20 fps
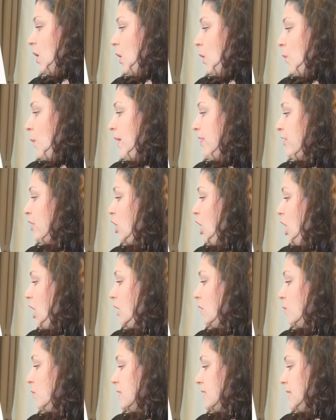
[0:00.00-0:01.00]
When the
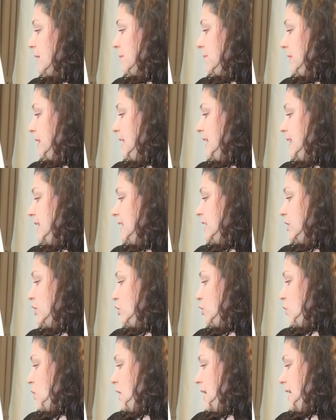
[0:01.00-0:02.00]
garden was completely
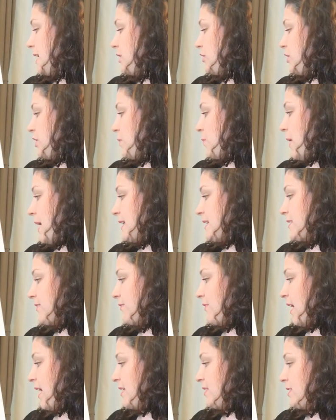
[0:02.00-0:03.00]
destroyed, she went to
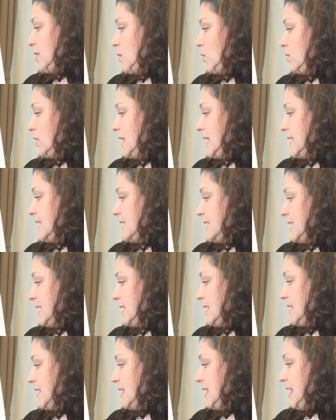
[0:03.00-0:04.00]
find the old lady.
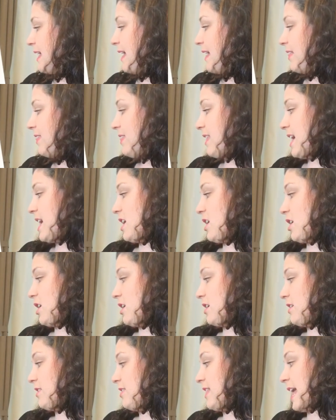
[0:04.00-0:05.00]

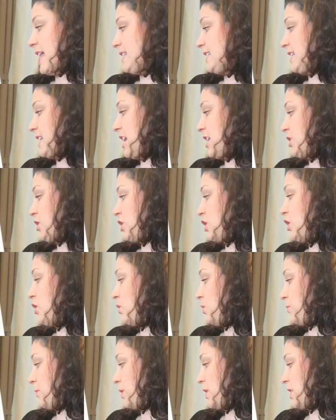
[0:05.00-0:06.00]
"There, that's done
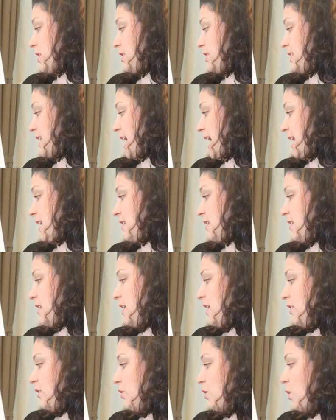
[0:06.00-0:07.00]
too," Munir said.
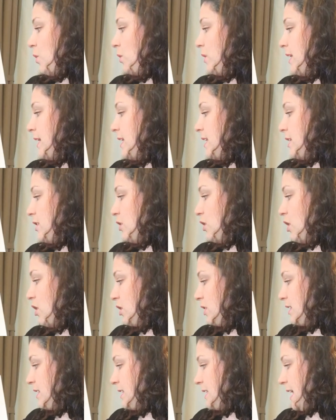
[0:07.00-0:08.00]
The old lady
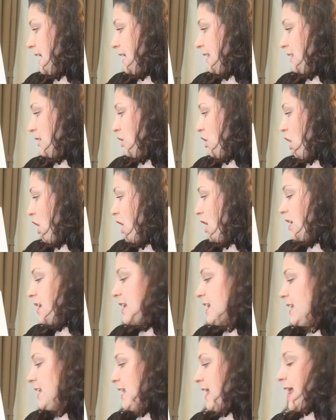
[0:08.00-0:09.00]
looked at the
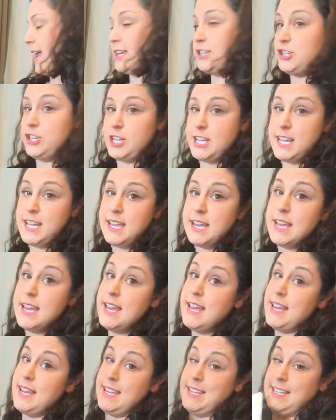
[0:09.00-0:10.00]
garden and she
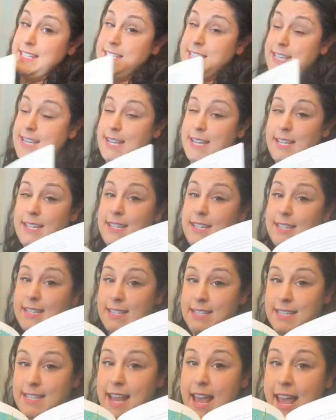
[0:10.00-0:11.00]
didn't
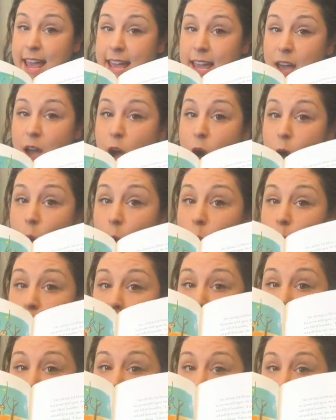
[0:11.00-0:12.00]
say a
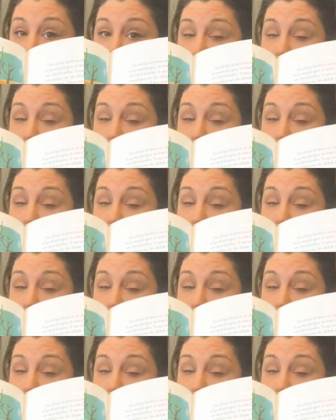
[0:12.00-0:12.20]
word.